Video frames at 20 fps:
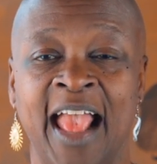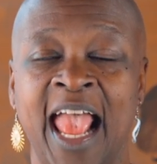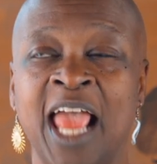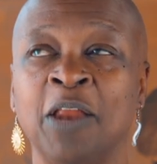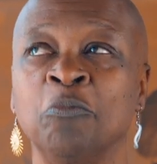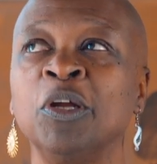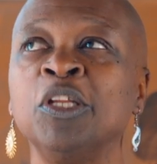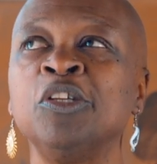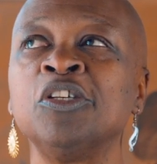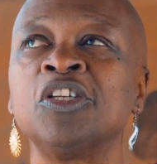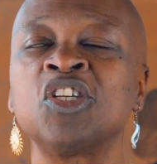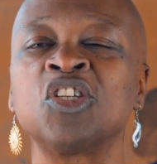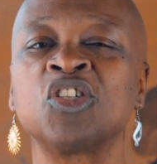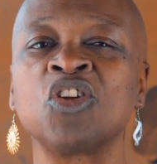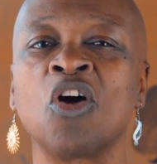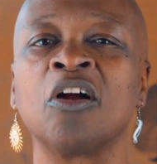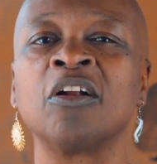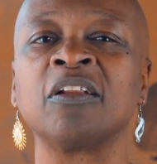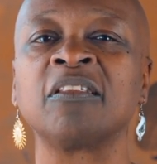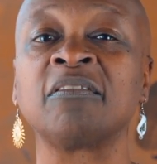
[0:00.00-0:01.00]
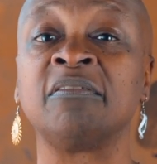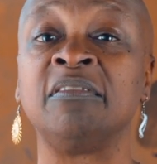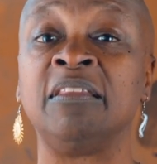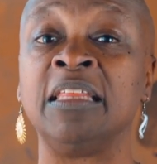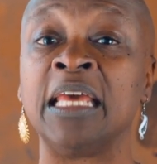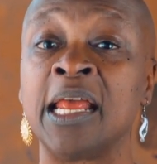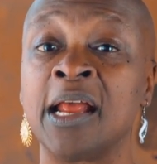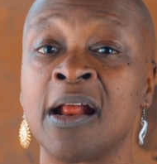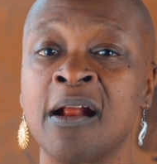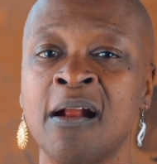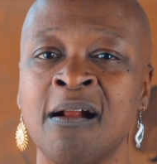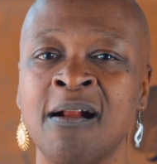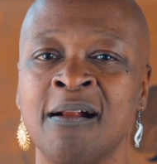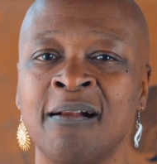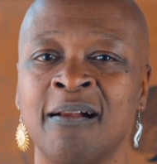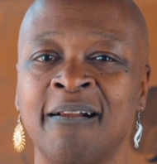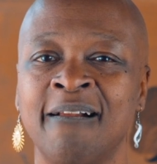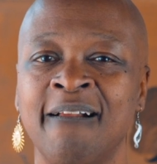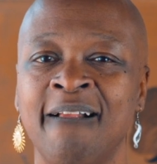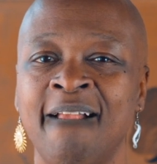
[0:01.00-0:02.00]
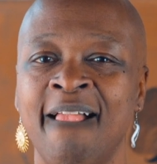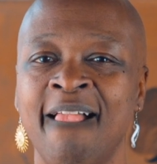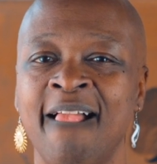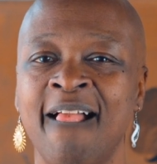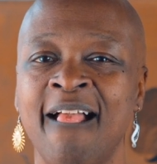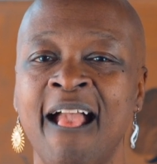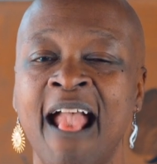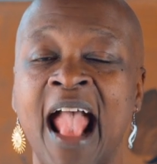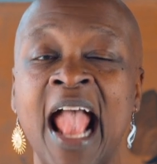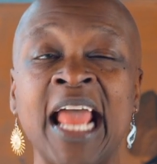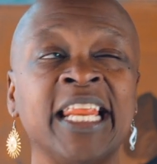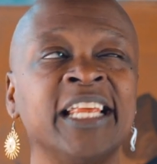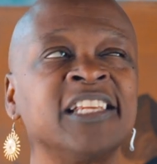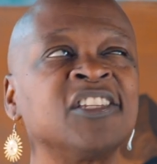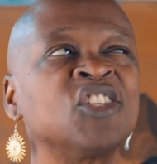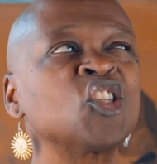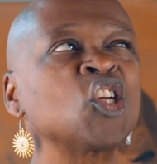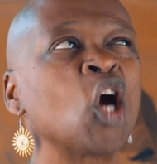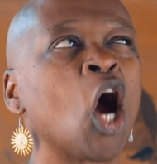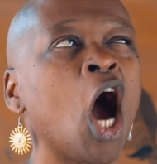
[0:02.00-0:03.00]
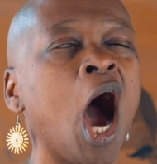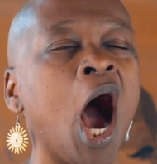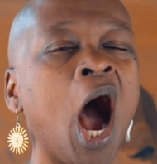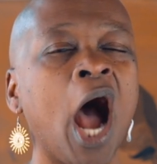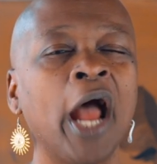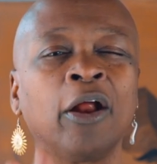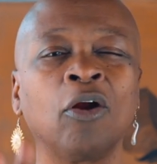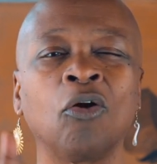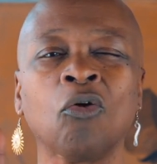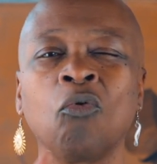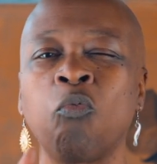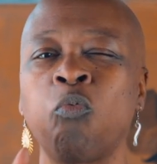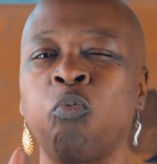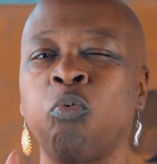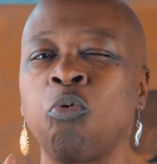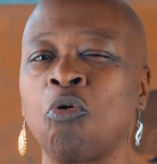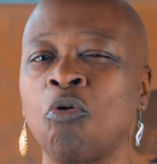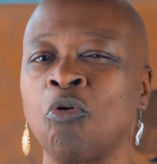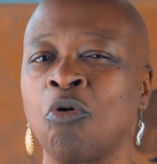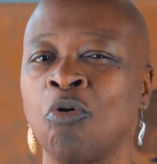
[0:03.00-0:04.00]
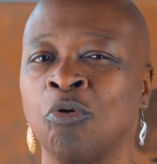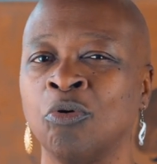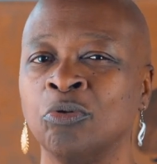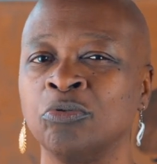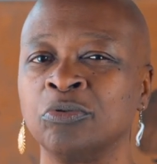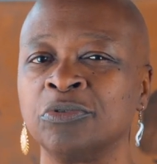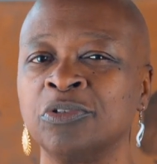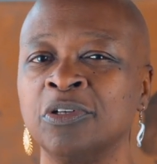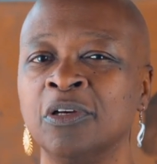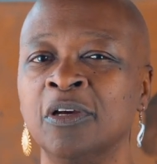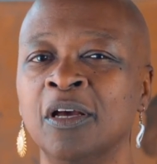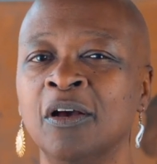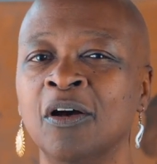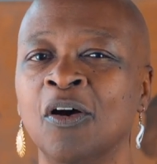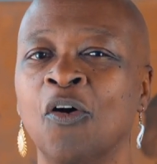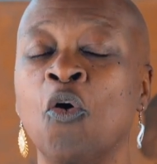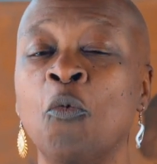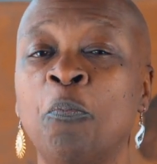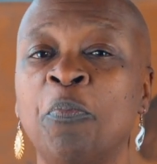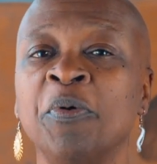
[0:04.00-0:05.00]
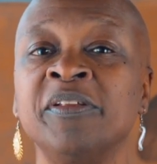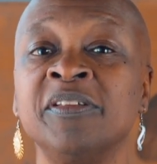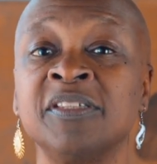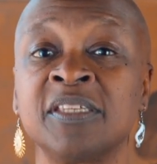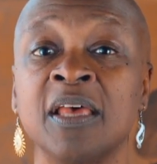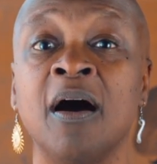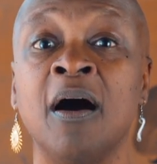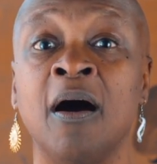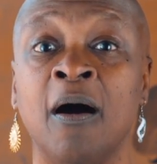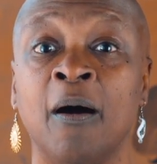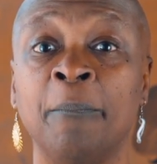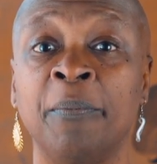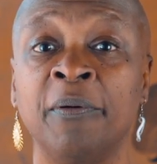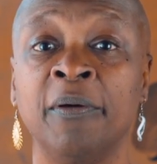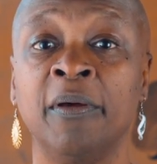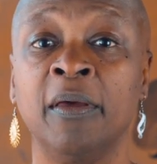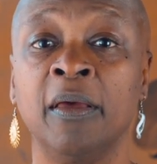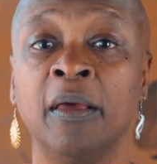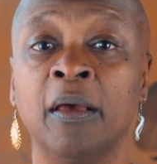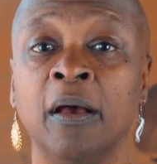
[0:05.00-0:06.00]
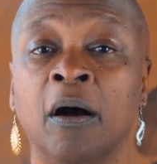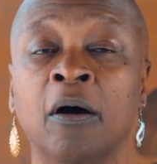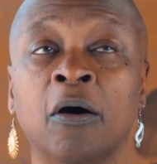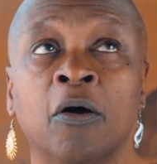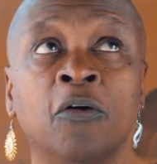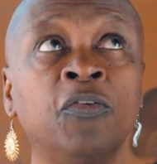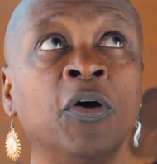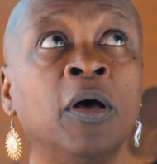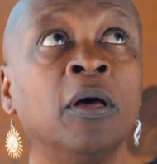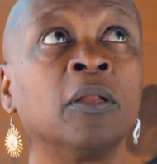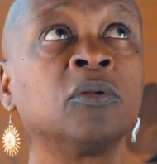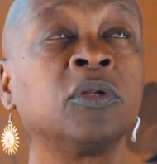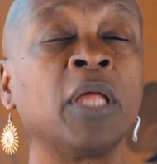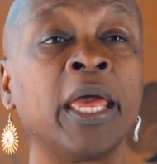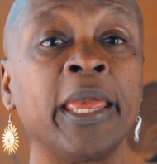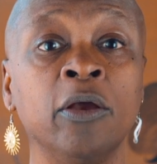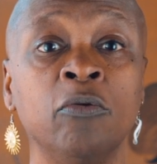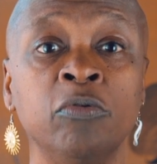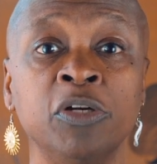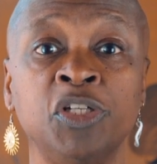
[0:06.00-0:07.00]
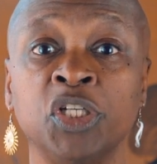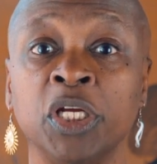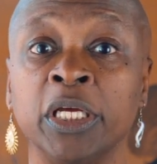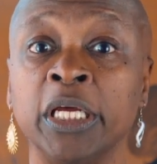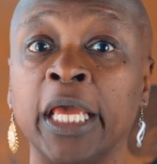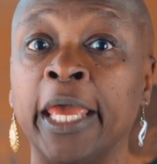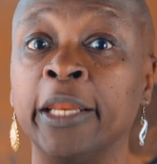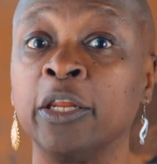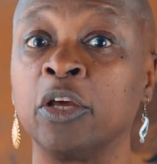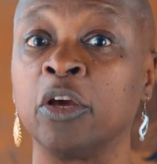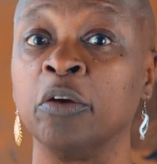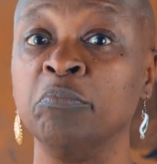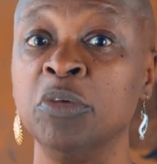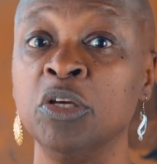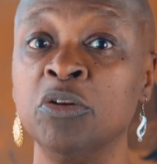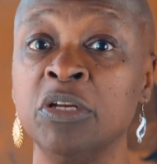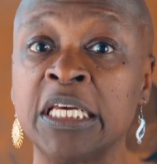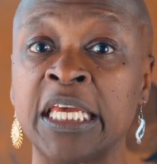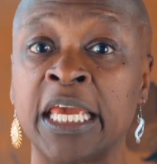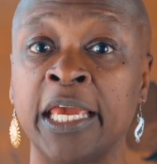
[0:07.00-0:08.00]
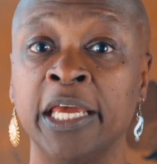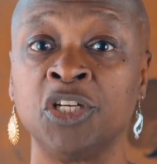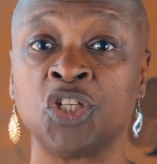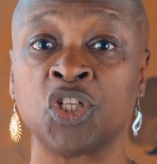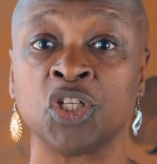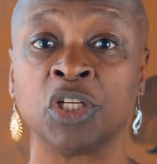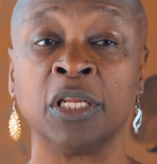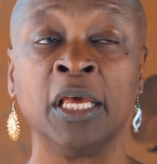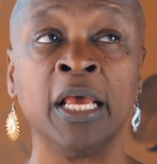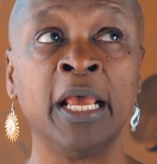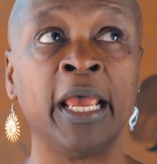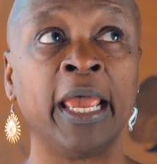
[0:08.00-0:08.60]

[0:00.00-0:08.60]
And when you start there, an entire world opens up of languaging and communication